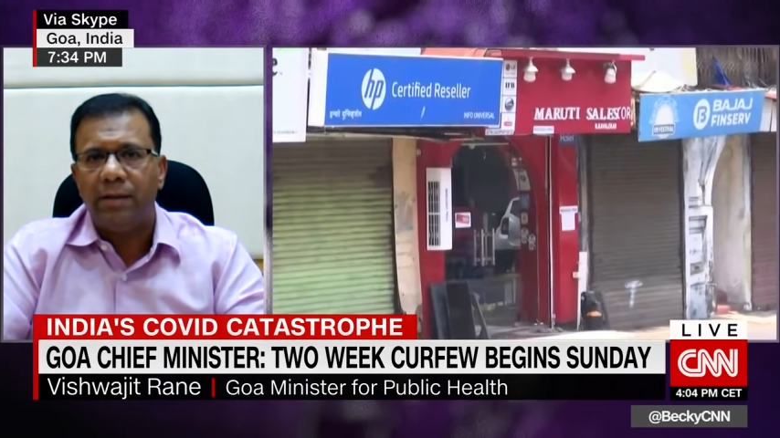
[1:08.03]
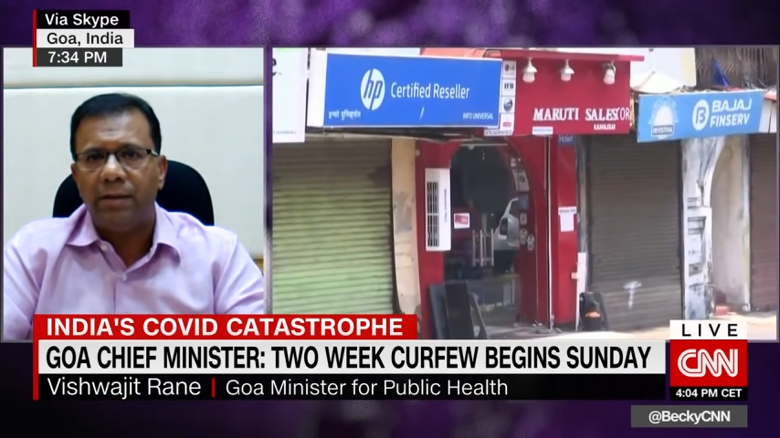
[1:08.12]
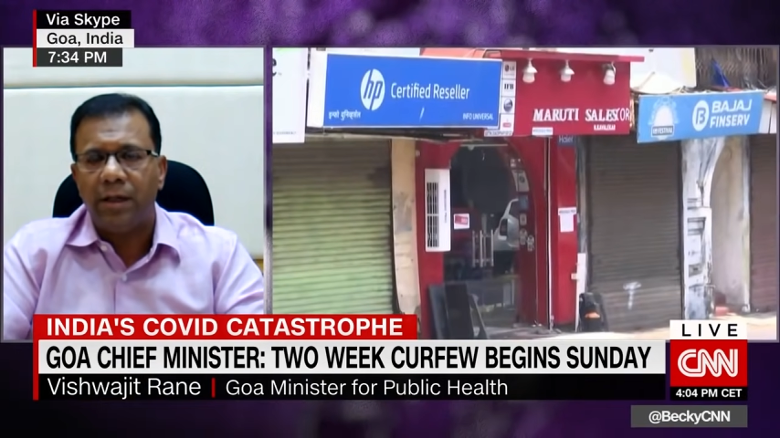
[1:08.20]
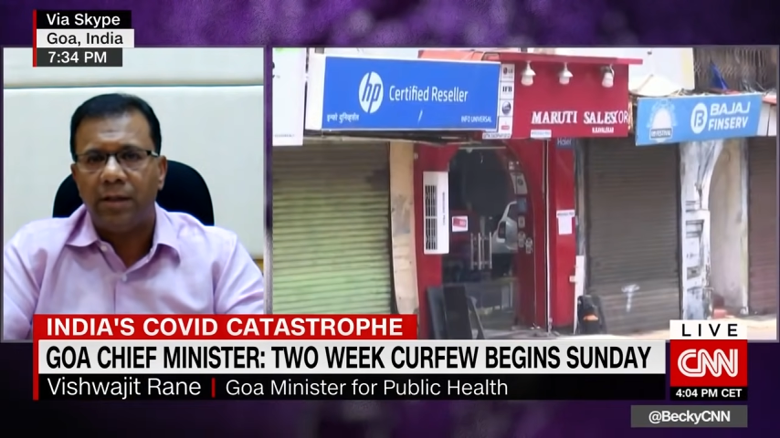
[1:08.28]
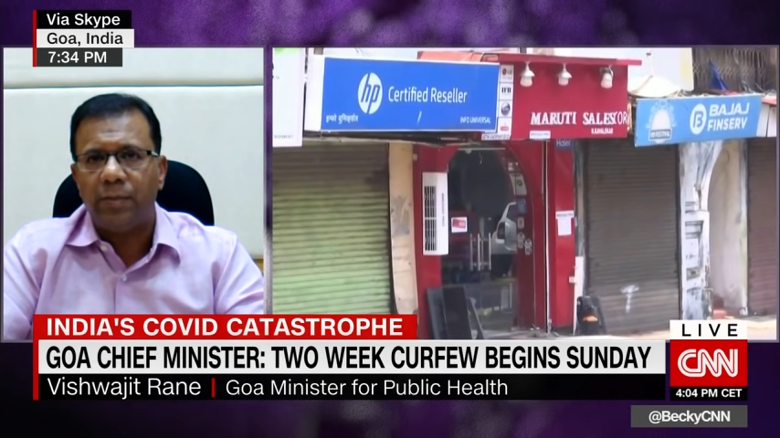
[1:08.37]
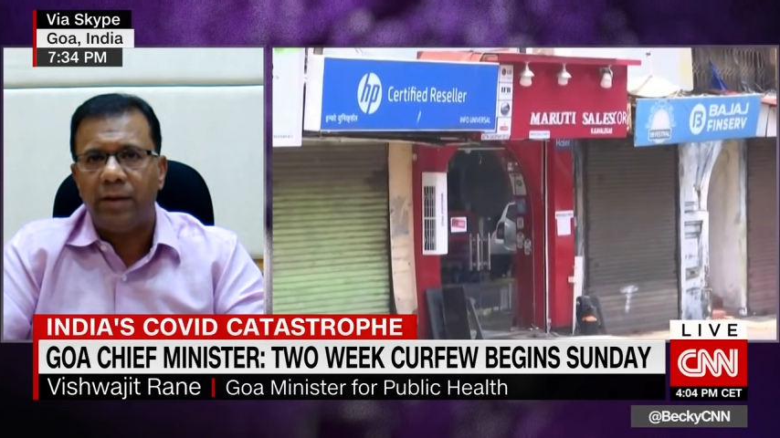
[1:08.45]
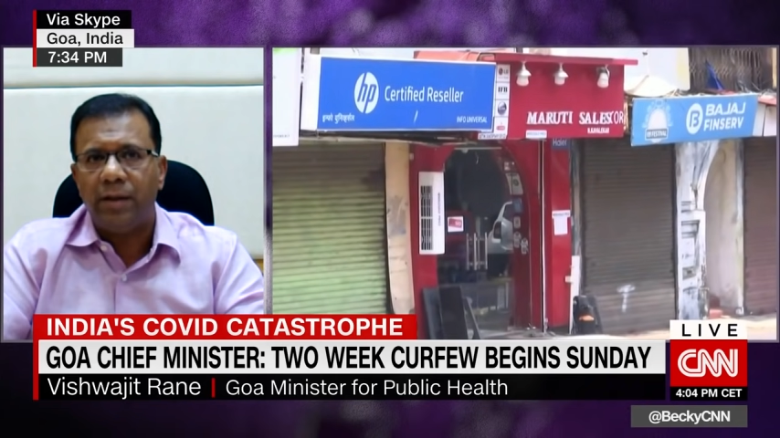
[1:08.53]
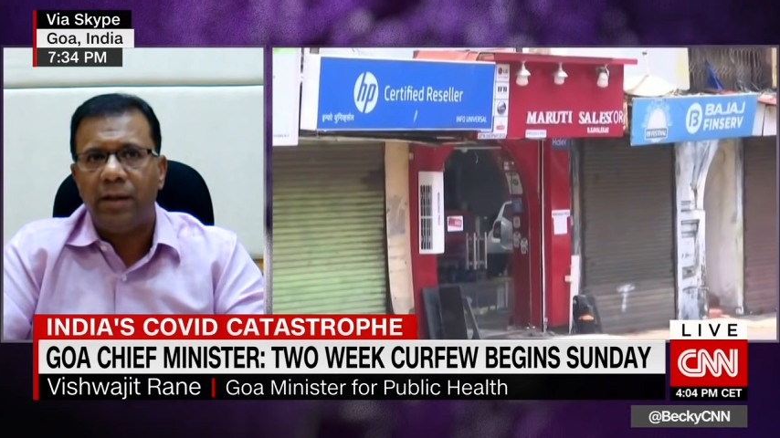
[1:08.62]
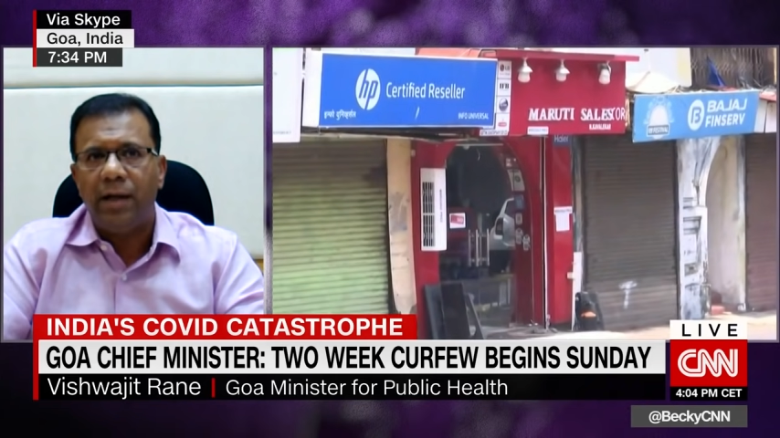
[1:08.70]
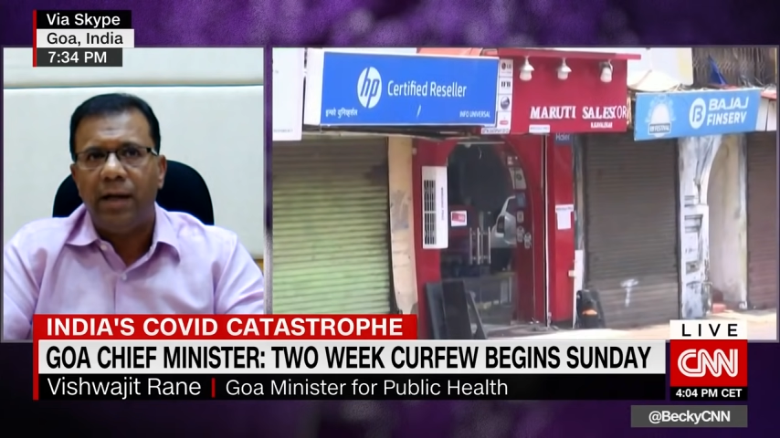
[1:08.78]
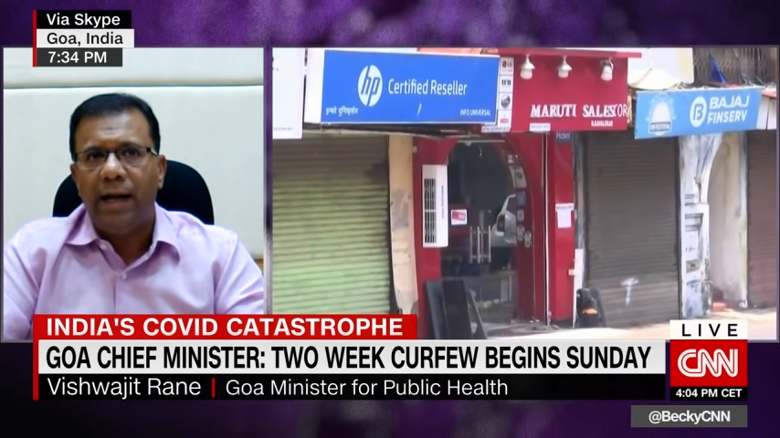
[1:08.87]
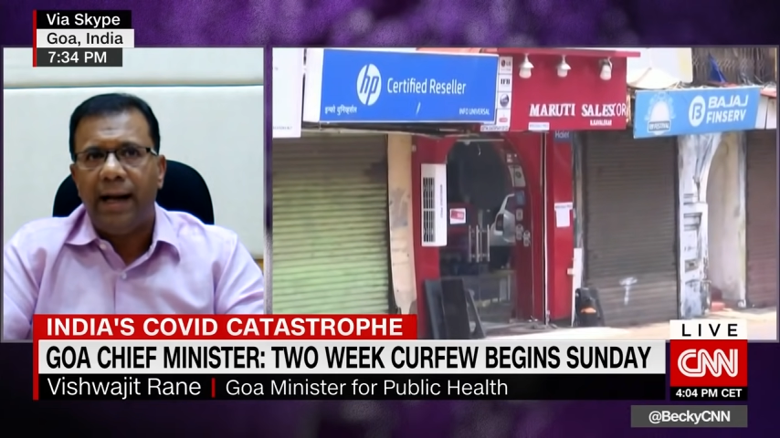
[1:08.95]
in
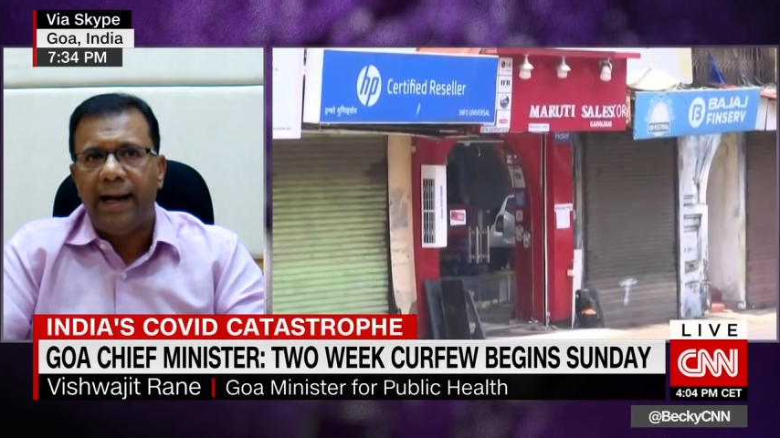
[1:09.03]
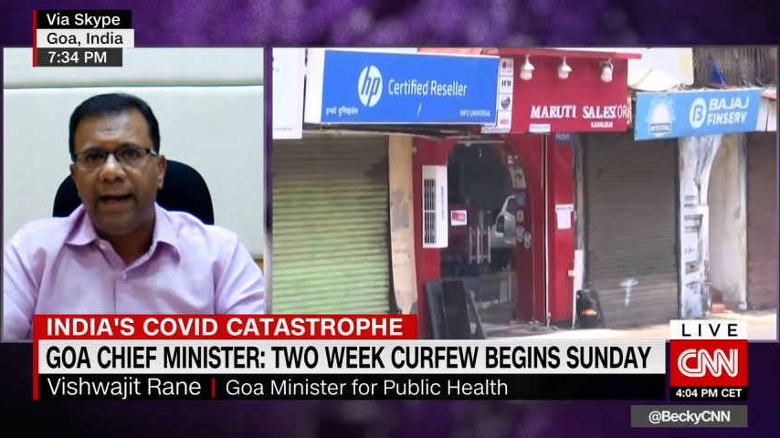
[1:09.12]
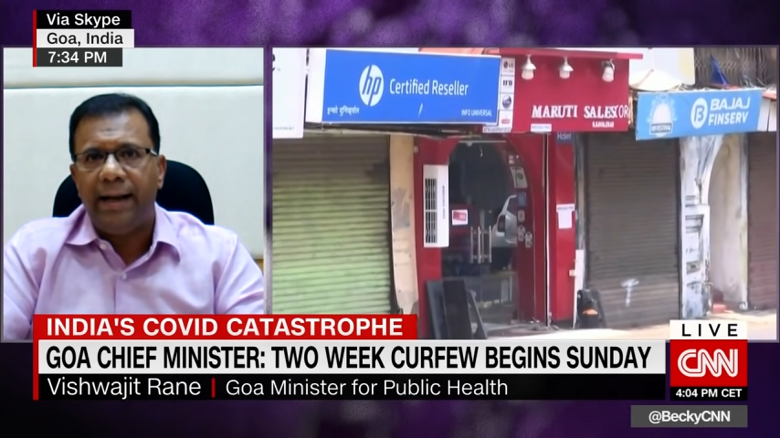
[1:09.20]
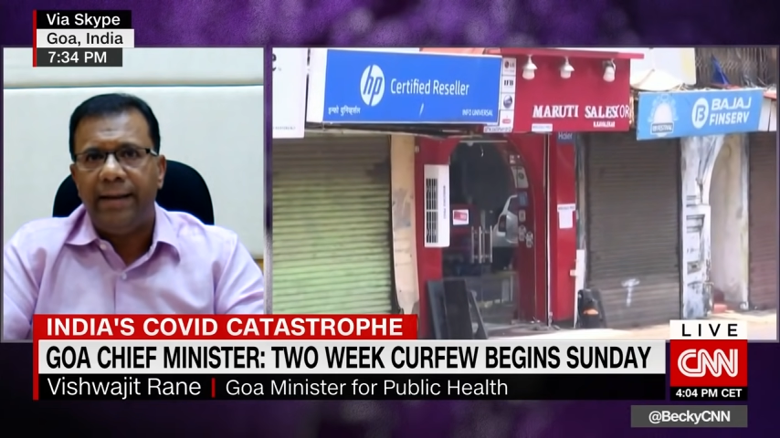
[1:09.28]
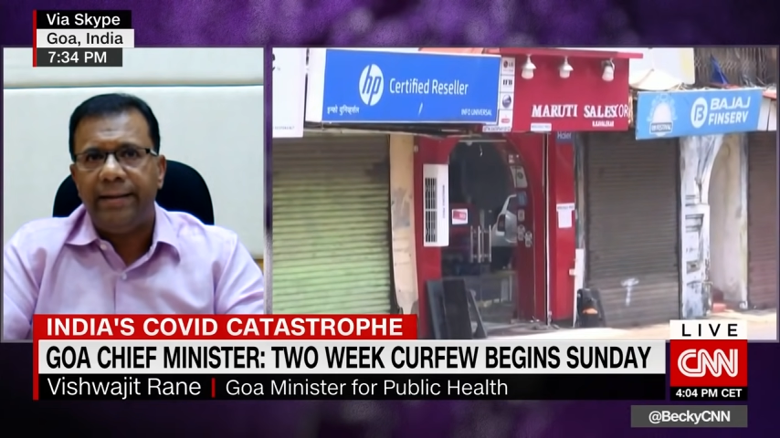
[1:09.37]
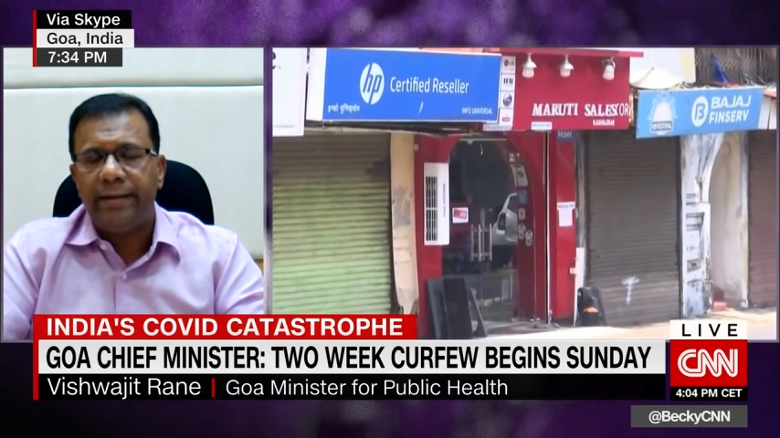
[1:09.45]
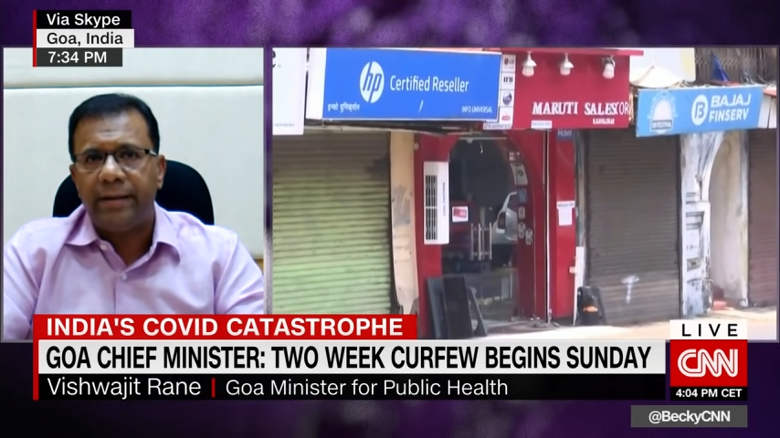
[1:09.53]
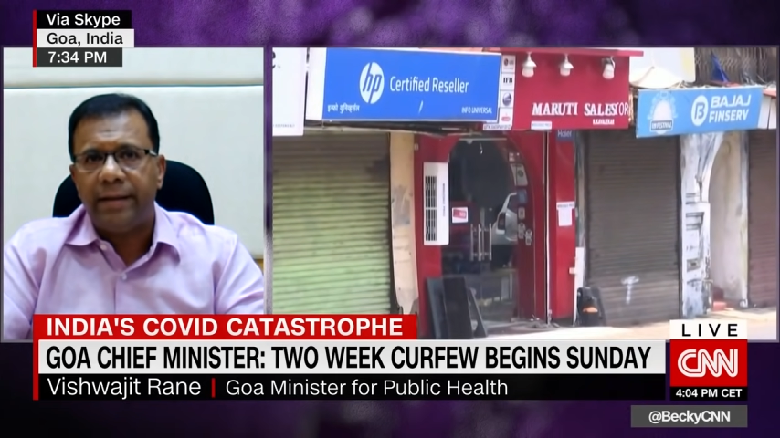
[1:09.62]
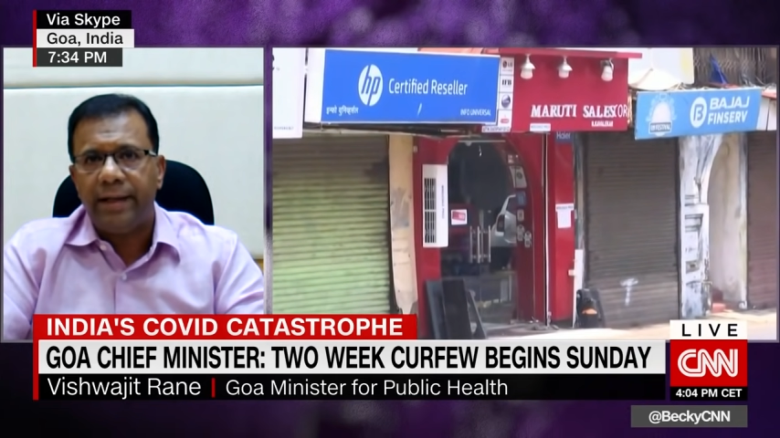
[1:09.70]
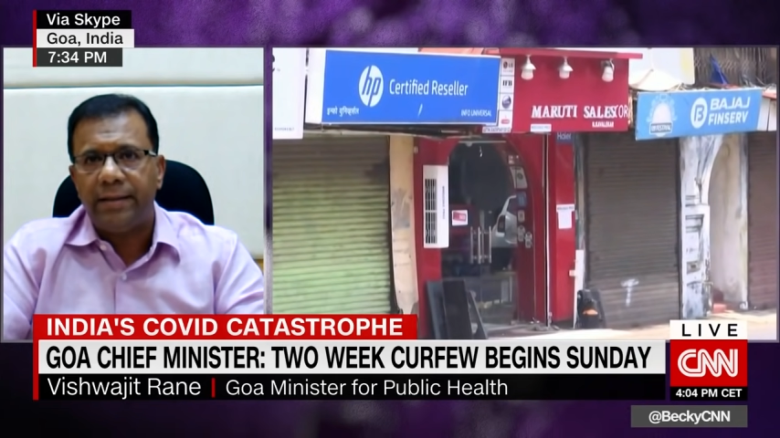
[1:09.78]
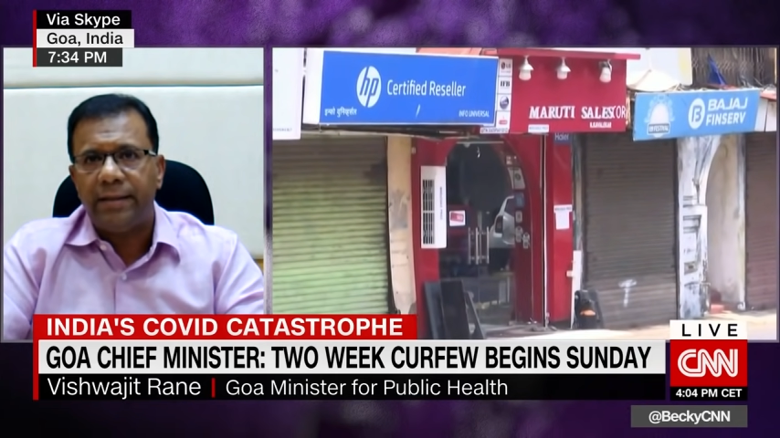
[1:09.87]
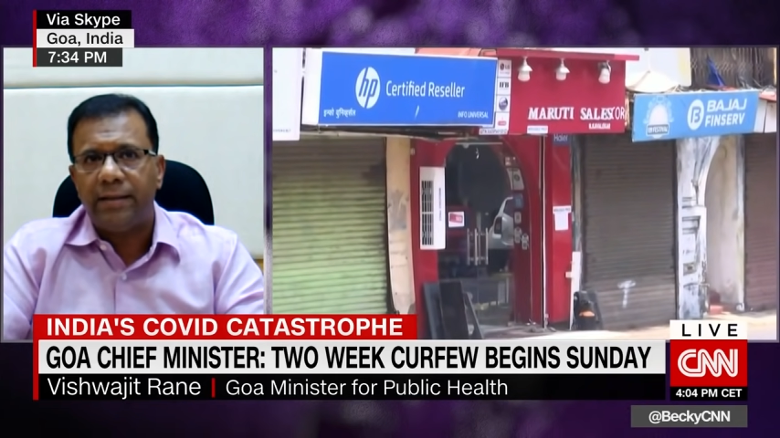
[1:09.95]
judgment. And the
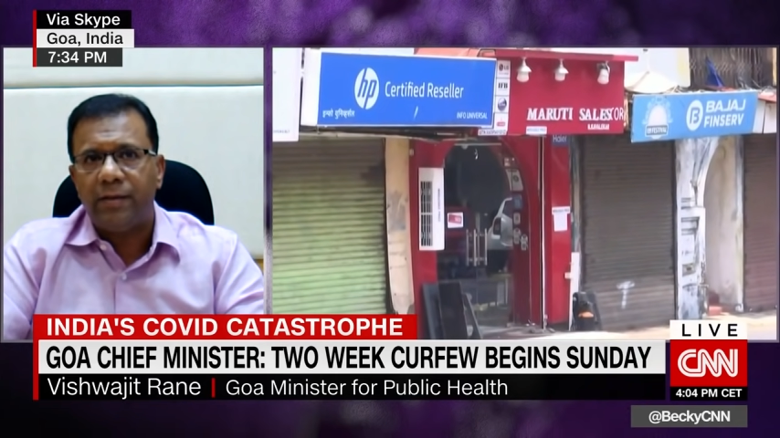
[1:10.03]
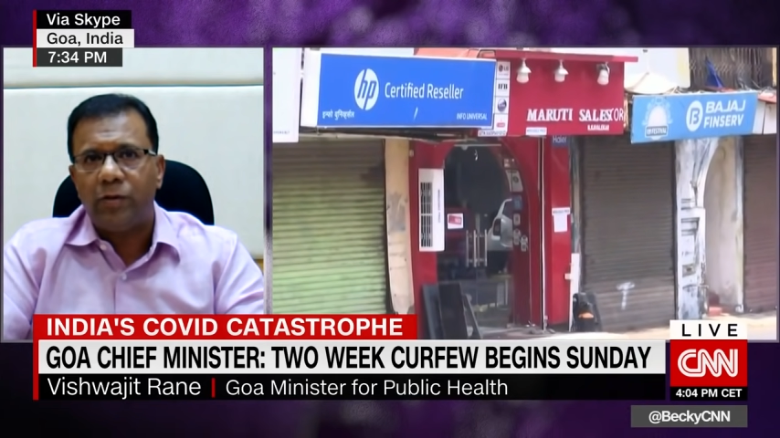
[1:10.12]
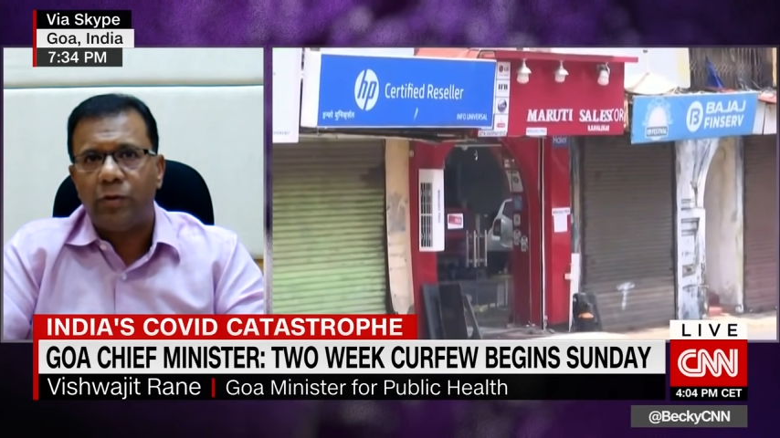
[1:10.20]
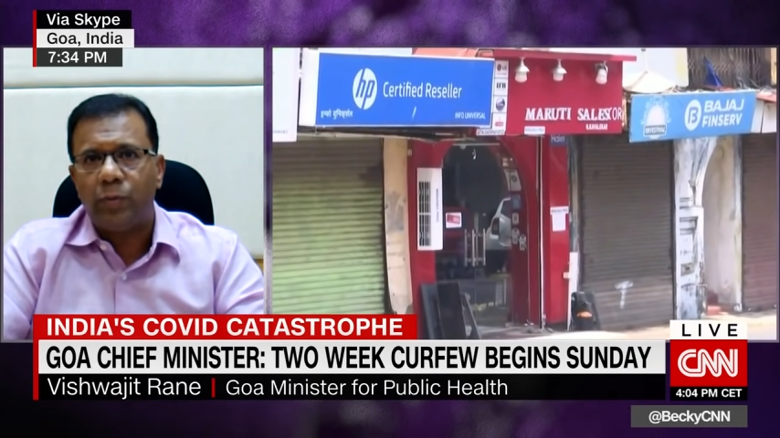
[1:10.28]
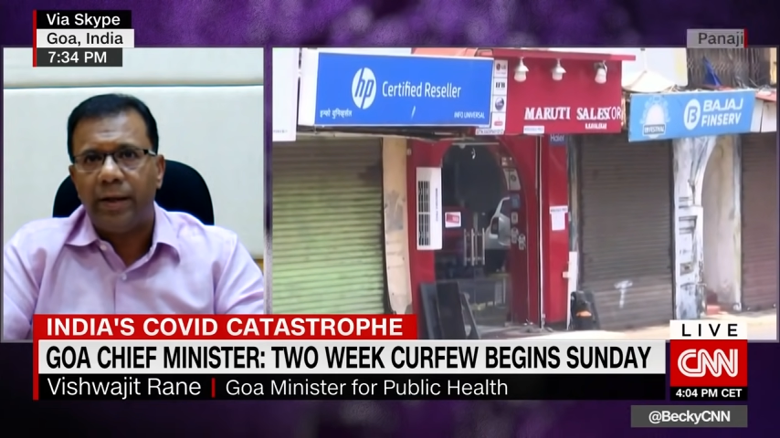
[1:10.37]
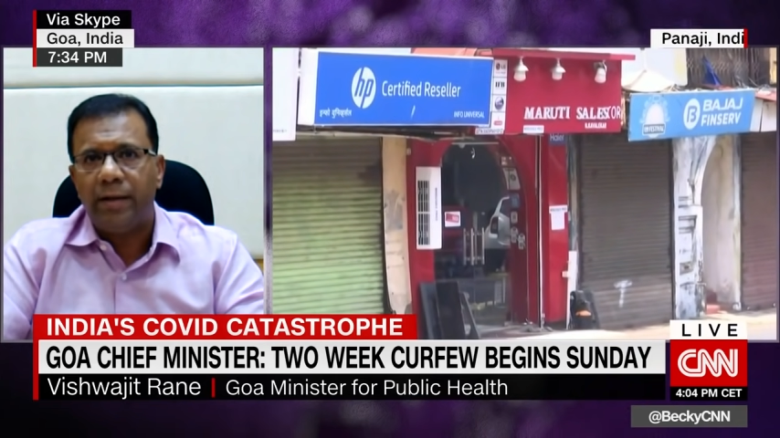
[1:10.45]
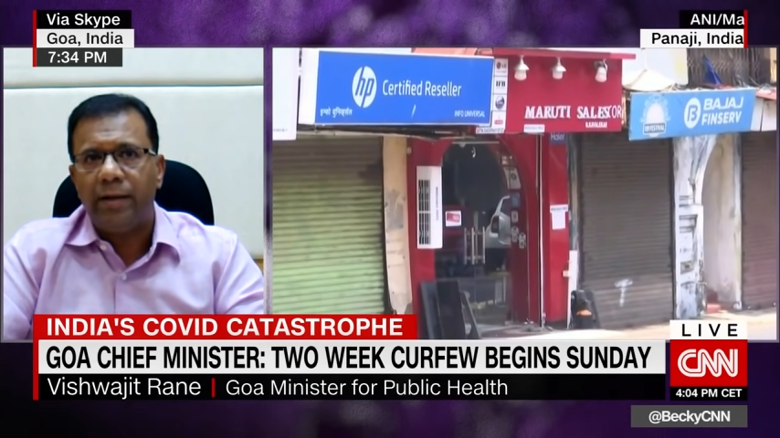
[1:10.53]
cases have spread.